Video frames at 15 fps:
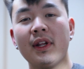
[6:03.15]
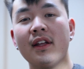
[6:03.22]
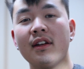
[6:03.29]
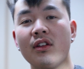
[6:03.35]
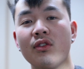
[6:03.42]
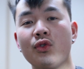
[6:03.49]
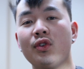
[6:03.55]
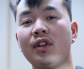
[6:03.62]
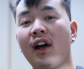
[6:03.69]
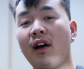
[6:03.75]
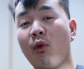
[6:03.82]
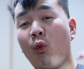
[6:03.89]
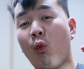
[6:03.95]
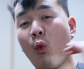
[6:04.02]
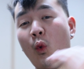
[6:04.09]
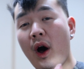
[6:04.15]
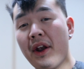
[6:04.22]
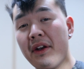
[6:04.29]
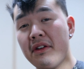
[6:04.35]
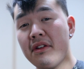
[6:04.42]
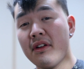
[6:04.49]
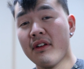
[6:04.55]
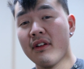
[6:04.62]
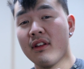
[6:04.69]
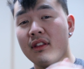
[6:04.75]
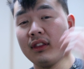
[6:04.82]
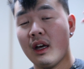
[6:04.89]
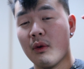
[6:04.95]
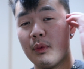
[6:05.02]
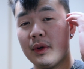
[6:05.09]
blend into that one
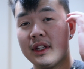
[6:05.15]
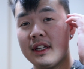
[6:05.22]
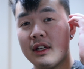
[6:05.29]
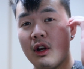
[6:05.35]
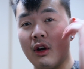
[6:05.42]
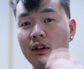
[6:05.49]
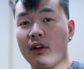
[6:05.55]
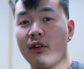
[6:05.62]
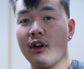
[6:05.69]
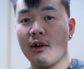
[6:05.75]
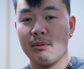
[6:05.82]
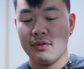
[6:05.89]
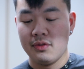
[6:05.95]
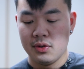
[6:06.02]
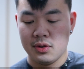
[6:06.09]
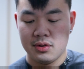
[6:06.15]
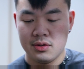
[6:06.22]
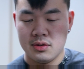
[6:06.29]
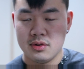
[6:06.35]
that we did earlier on before.